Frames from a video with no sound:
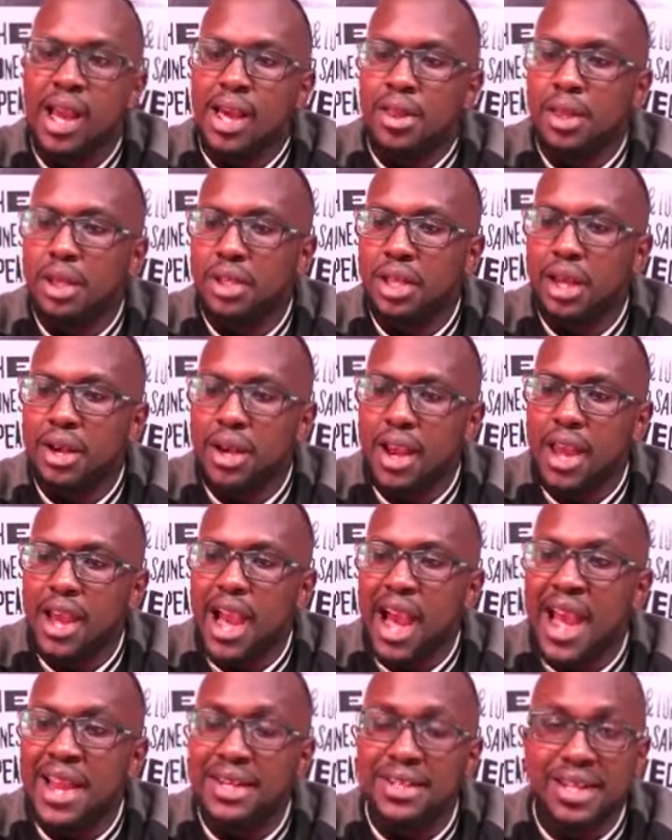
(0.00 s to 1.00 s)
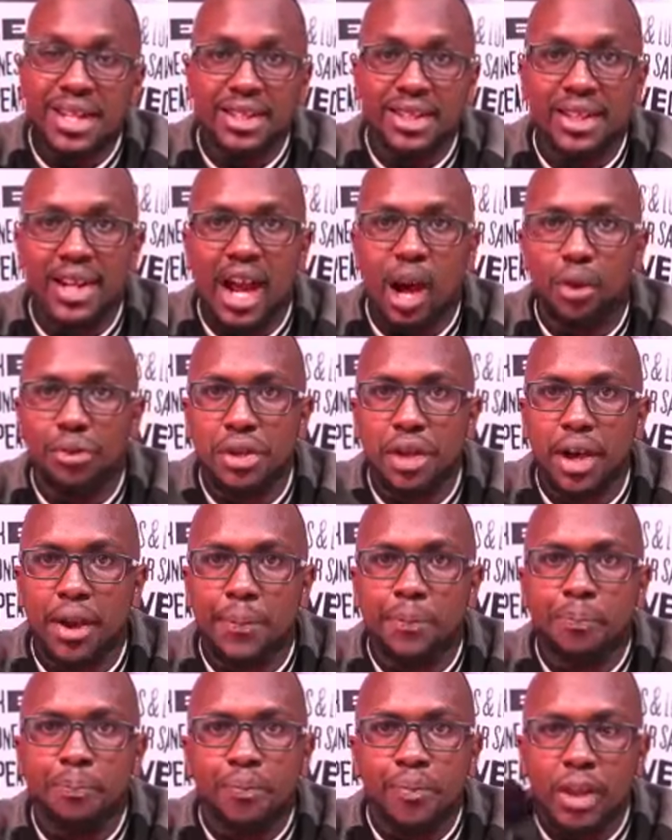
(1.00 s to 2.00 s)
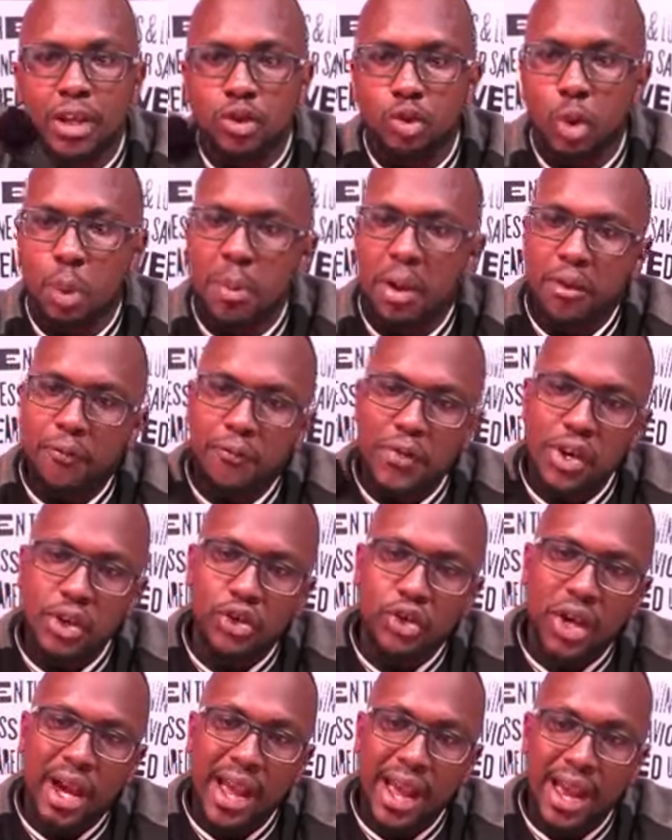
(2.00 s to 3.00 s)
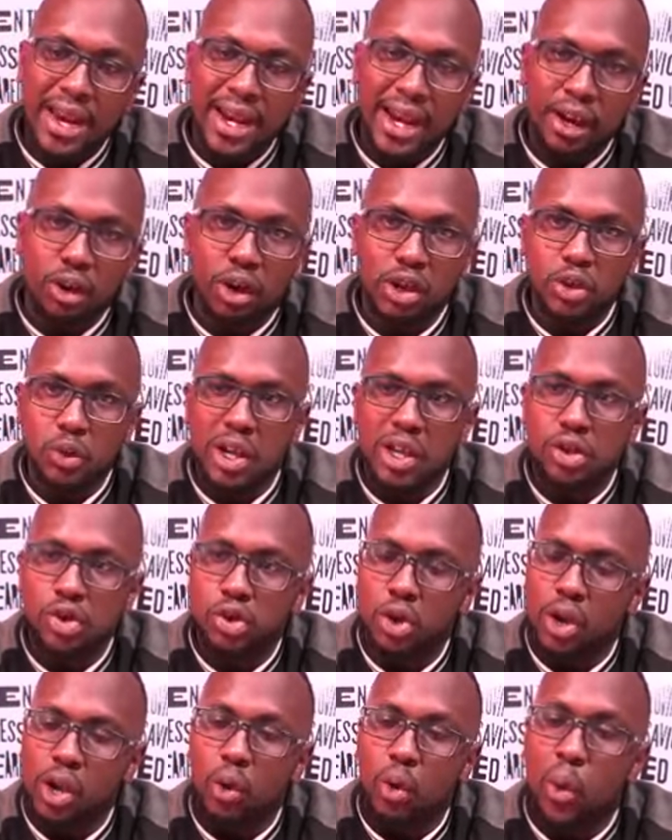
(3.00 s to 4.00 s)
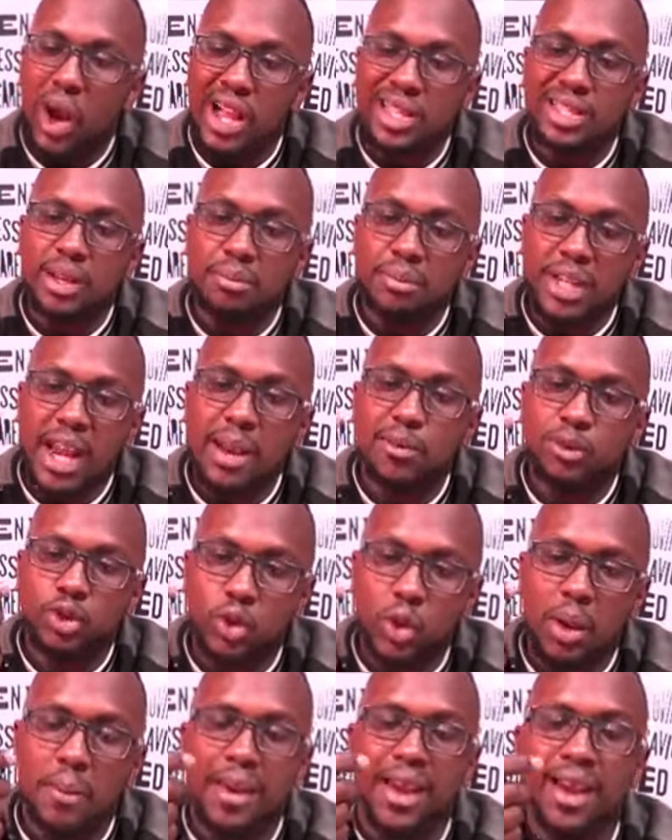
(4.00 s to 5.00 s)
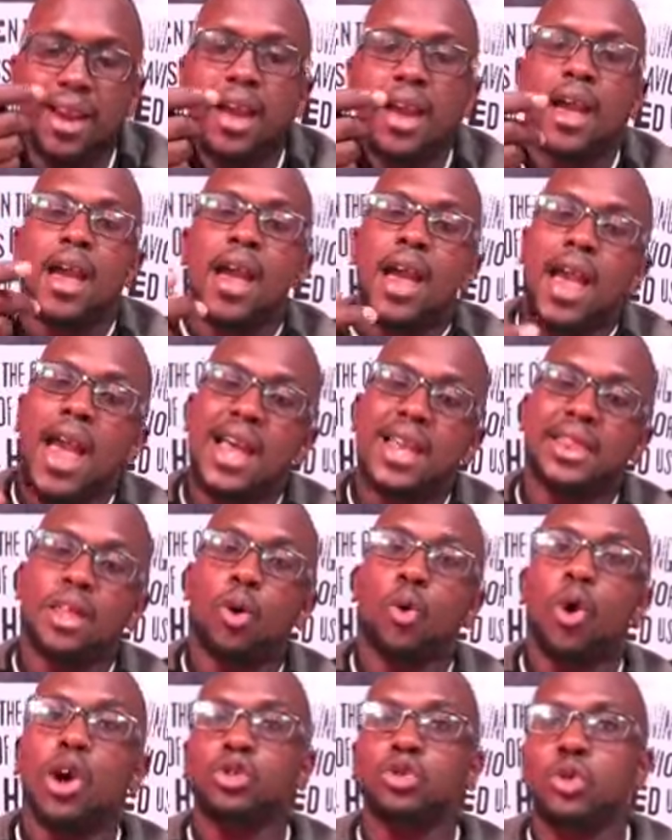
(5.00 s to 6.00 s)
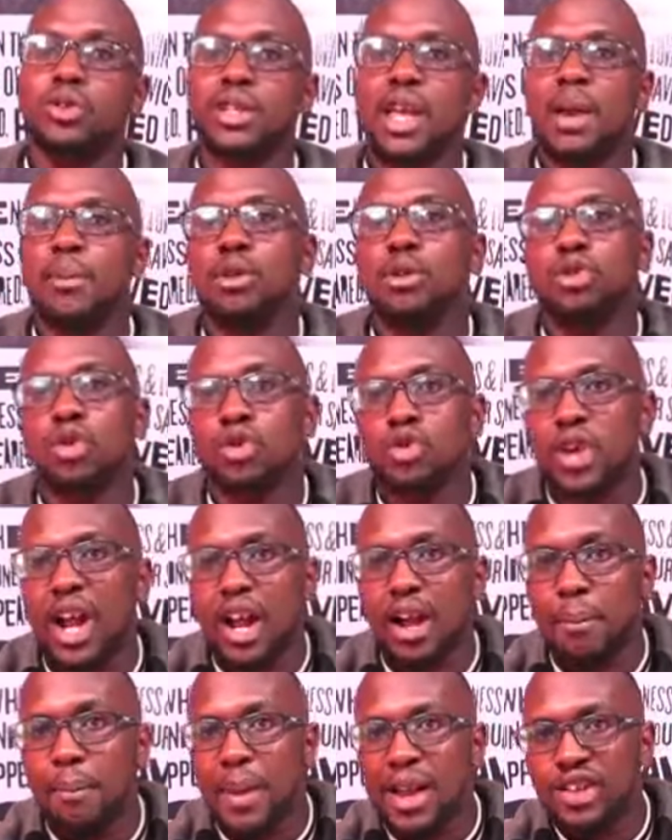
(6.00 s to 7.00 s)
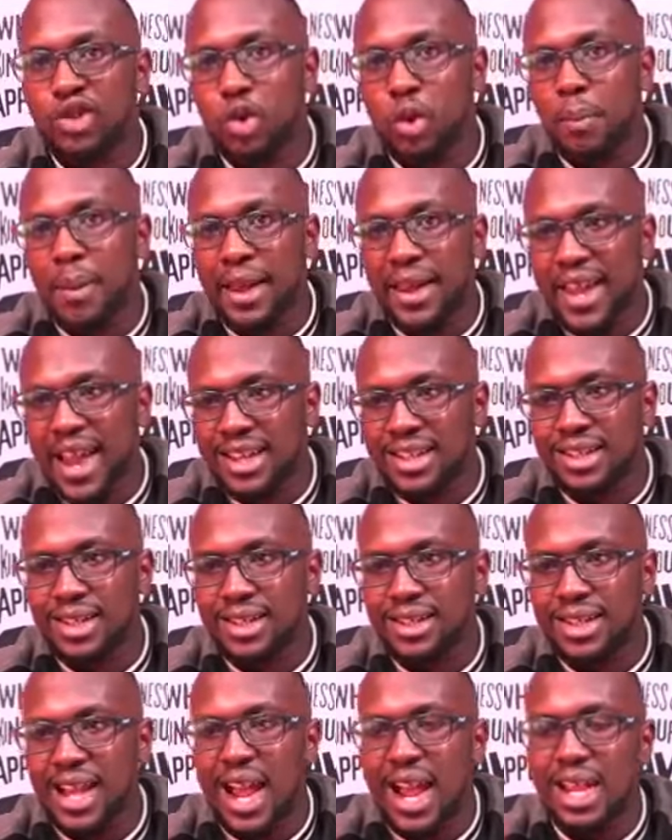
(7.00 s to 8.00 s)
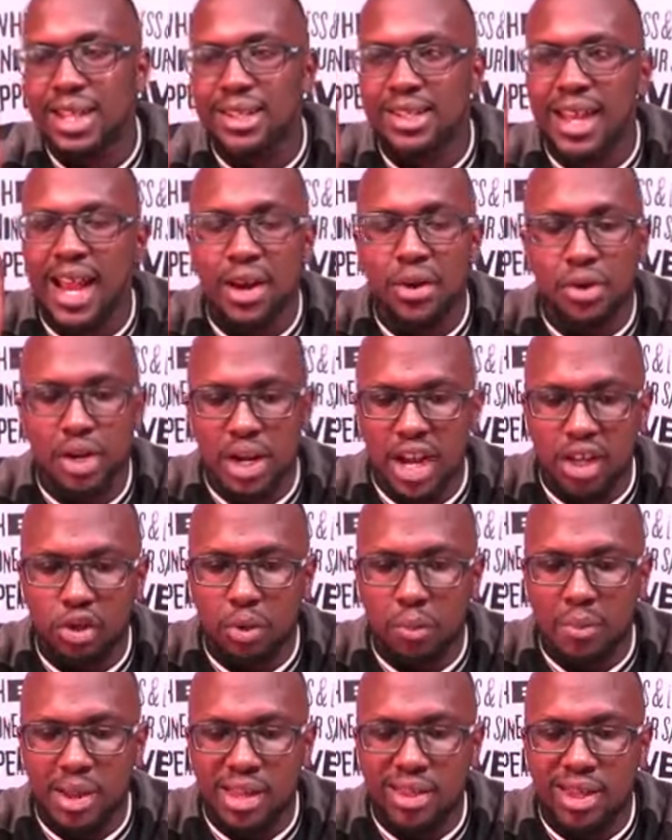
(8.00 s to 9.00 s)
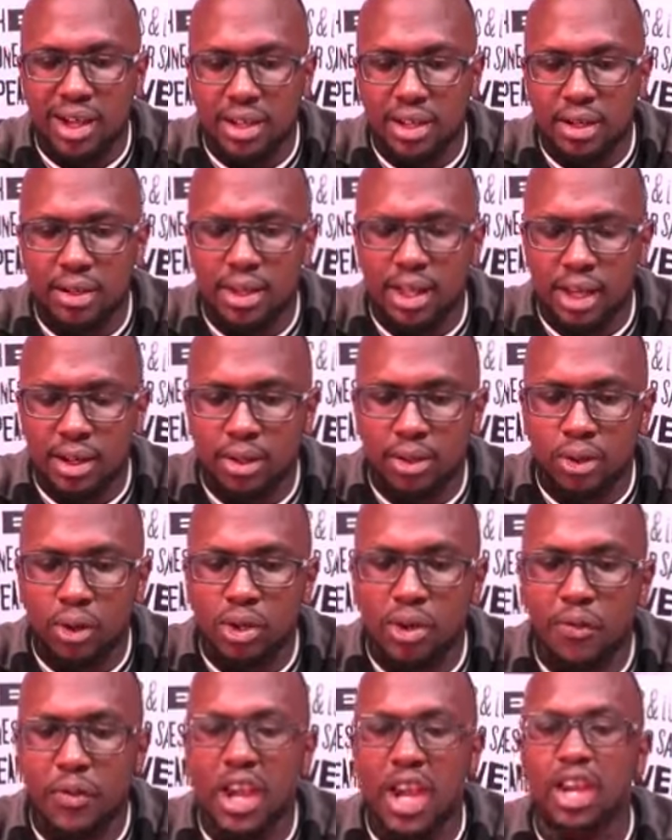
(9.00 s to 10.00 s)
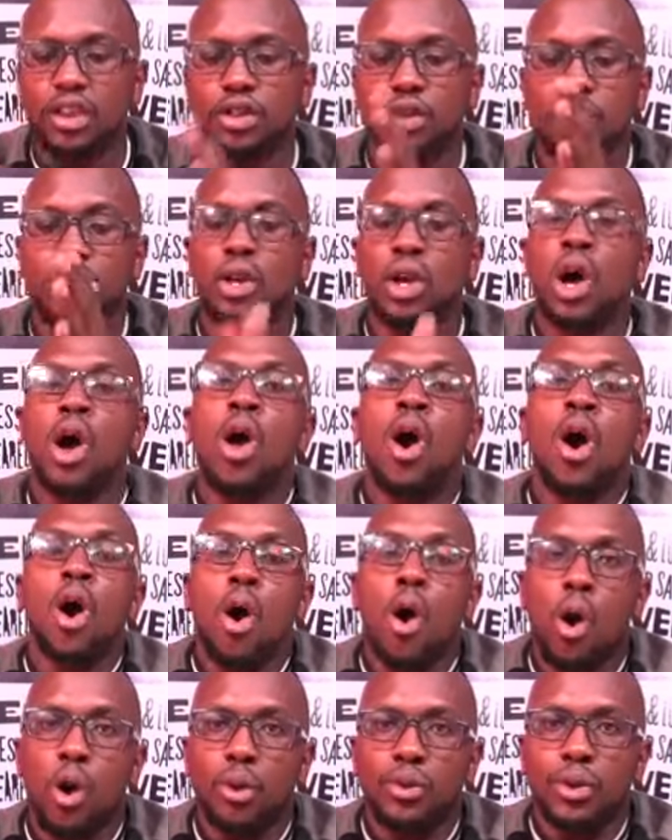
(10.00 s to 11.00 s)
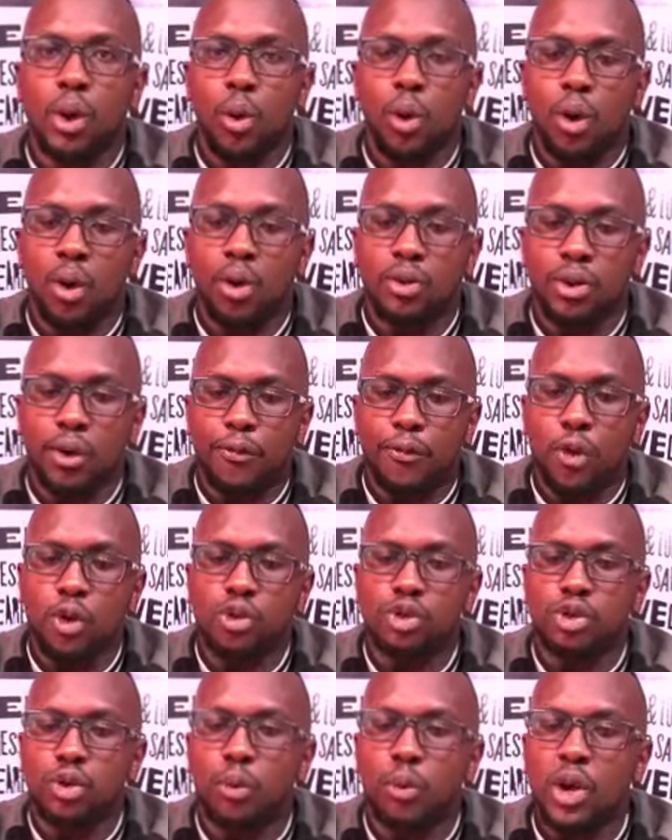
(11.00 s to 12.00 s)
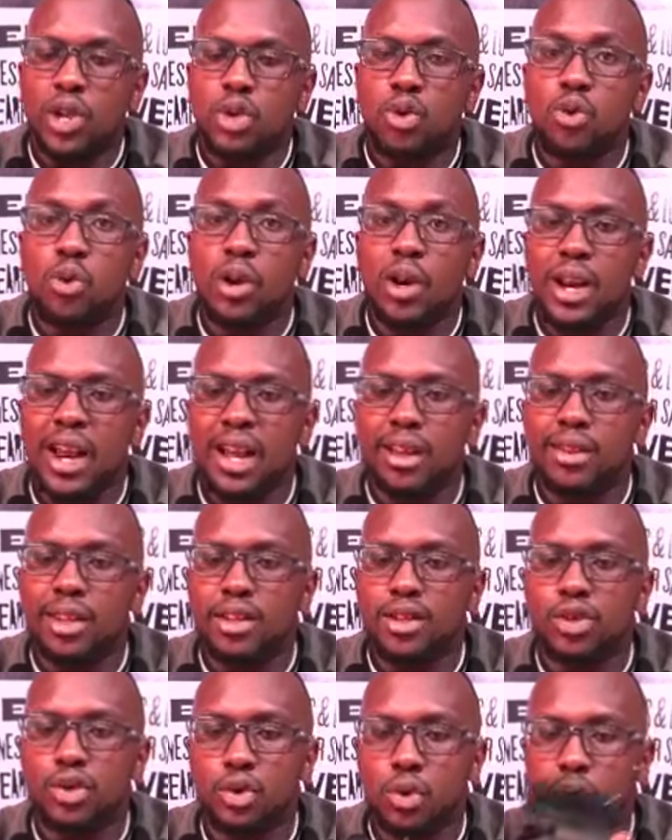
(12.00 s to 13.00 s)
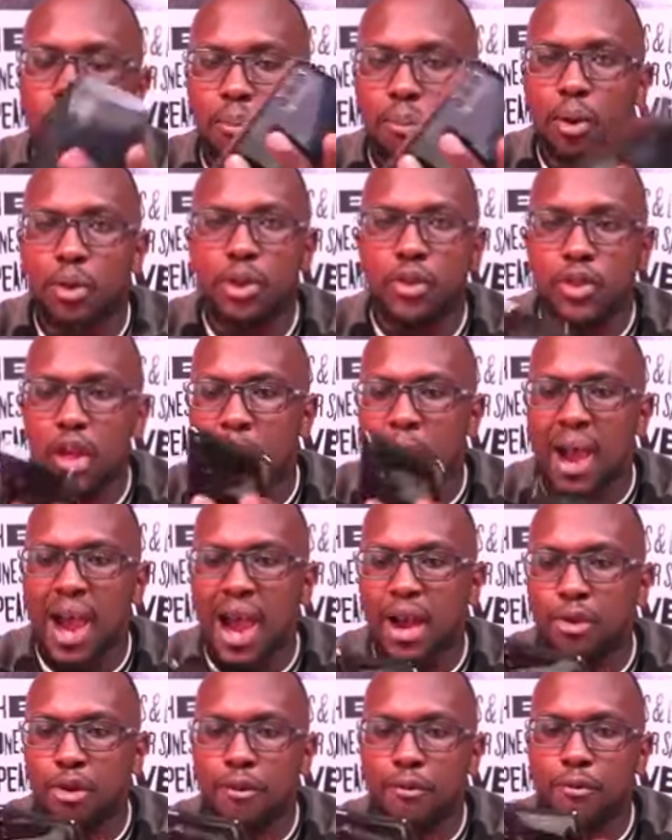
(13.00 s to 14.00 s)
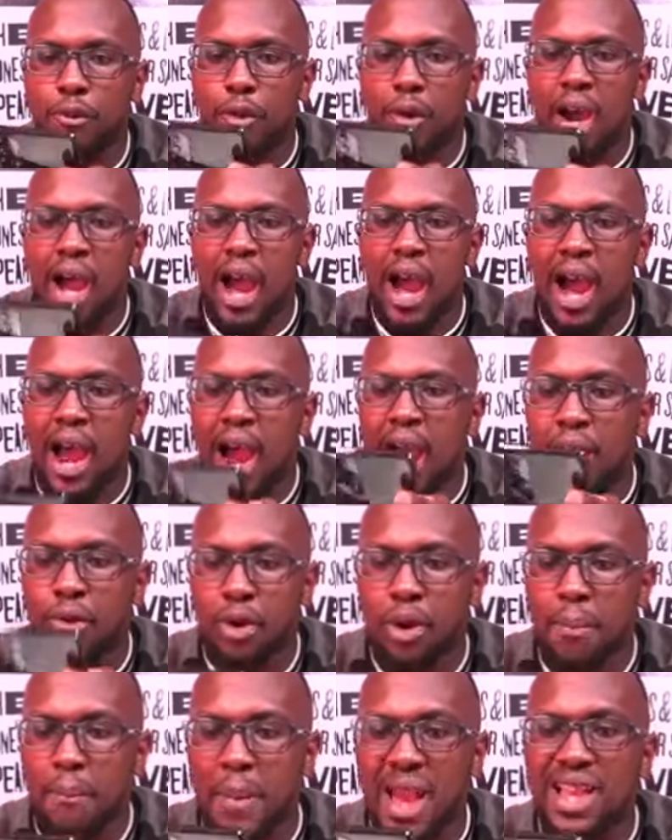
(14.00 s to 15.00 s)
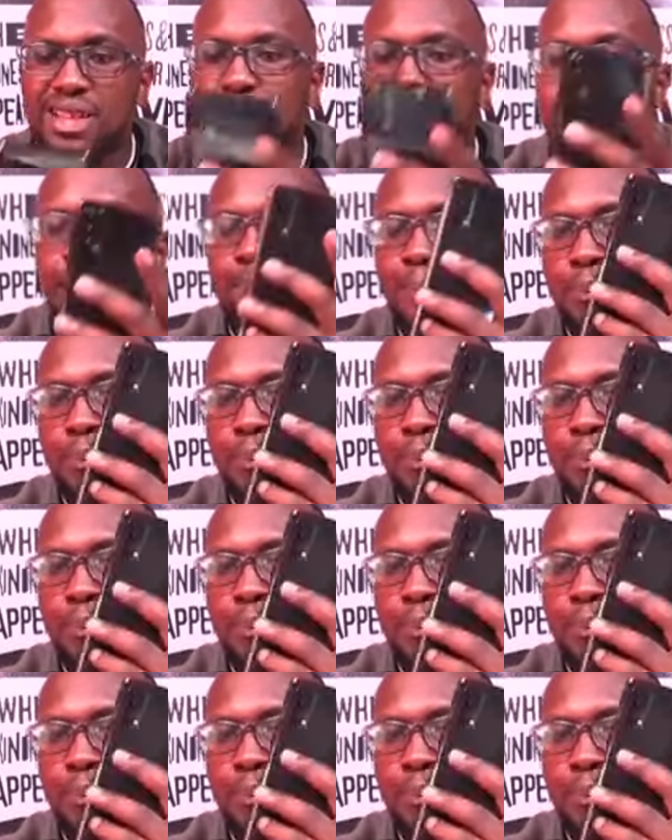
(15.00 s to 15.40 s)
There's a day I tested out the swimming feature and I got to enjoy quite some time swimming, and the watch was able to track my swimming exercise and relay to me the notifications on the phone. So when you link these two, both of them are Android based.